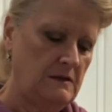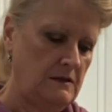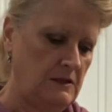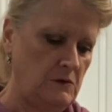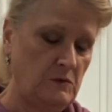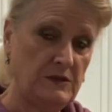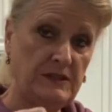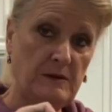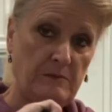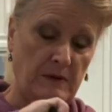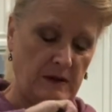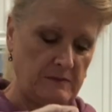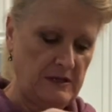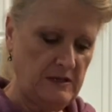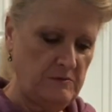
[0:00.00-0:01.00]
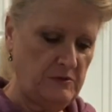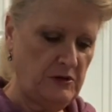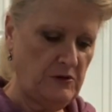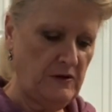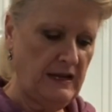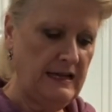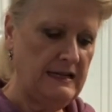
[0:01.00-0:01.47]
I want the pumpkin
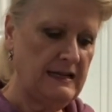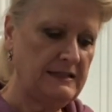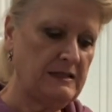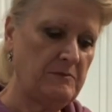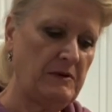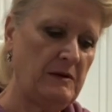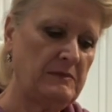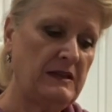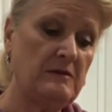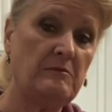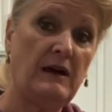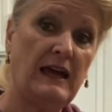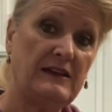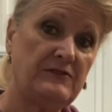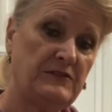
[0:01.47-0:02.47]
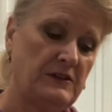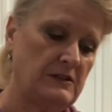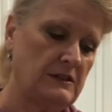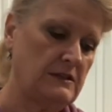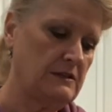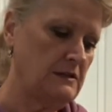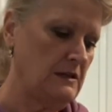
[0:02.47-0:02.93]
puree, not the pumpkin pie
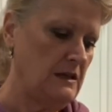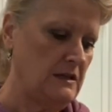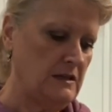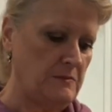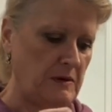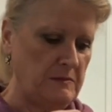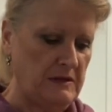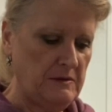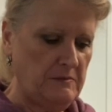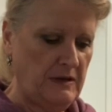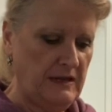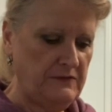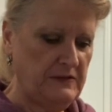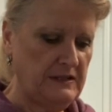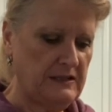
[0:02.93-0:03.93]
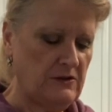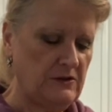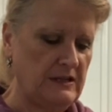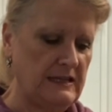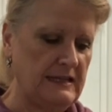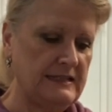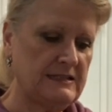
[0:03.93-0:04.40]
filling. The pumpkin pie filling
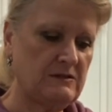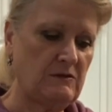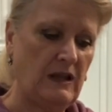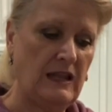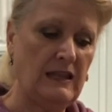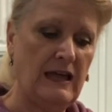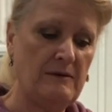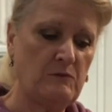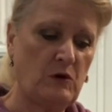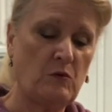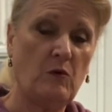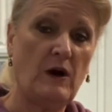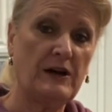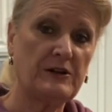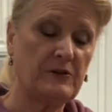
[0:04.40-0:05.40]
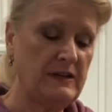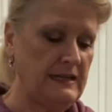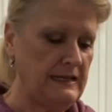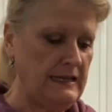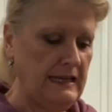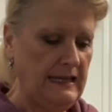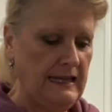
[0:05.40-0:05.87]
already is a lot more watery.
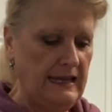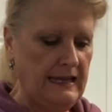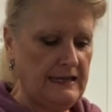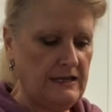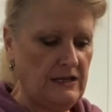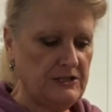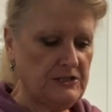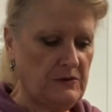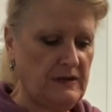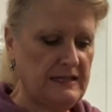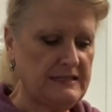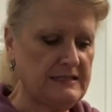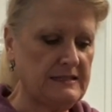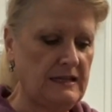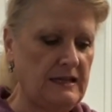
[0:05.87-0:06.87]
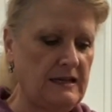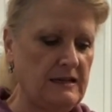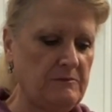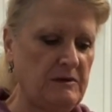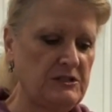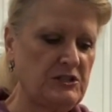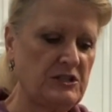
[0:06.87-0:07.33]
And it also has
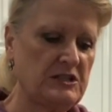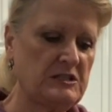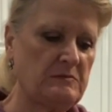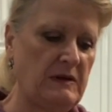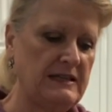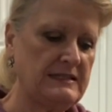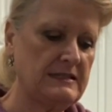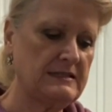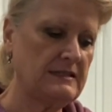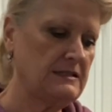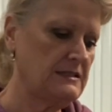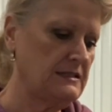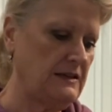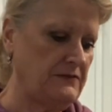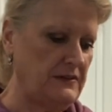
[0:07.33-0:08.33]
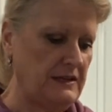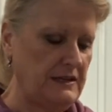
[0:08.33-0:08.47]
a bunch of the spices and stuff in